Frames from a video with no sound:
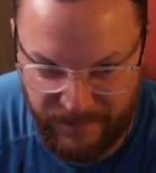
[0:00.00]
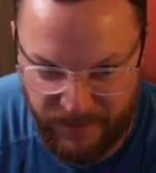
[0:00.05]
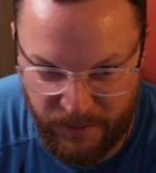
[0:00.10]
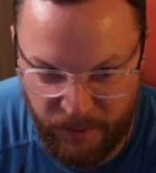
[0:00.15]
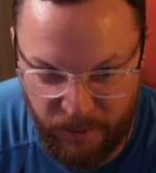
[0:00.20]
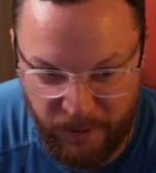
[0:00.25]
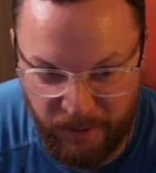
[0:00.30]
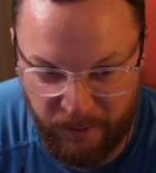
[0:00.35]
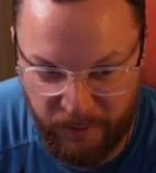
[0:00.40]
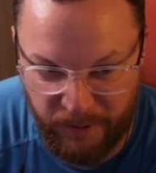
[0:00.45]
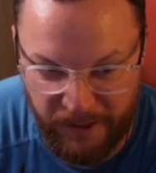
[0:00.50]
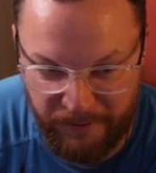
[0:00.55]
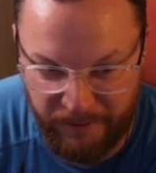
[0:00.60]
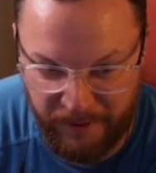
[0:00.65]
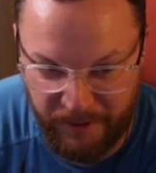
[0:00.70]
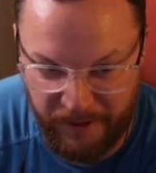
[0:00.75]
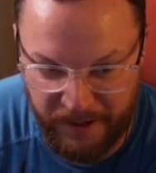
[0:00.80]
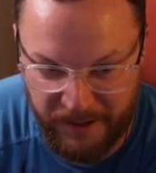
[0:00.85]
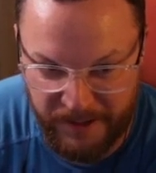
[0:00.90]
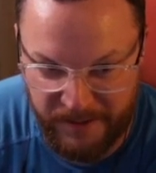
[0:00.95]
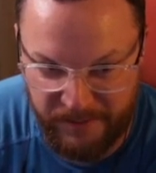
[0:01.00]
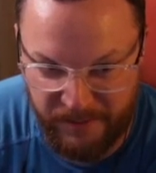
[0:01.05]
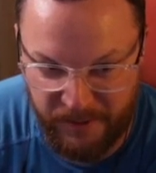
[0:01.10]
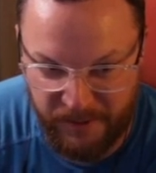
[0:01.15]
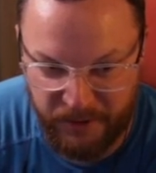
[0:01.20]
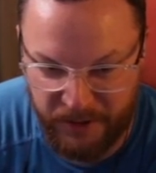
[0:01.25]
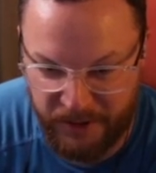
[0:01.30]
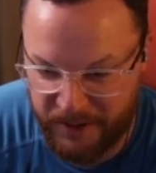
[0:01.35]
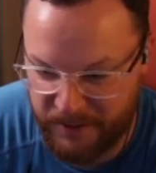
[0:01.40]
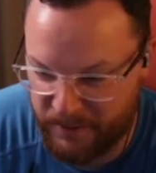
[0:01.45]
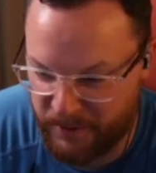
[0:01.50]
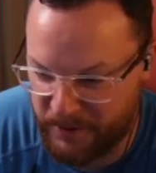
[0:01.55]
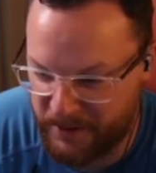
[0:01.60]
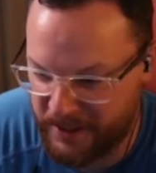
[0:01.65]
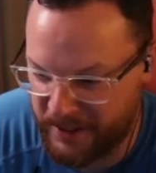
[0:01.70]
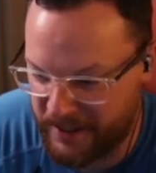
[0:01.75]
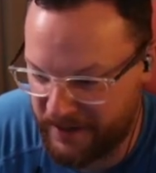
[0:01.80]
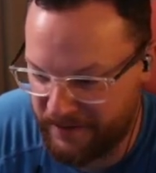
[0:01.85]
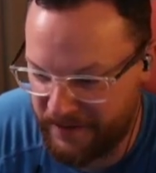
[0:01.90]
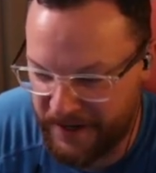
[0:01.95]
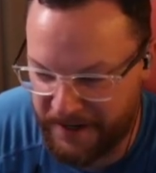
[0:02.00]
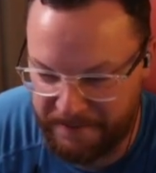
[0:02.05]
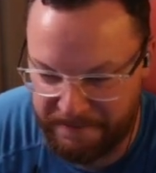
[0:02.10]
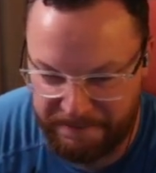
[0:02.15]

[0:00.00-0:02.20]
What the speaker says: or whatever this emoji is supposed to convey.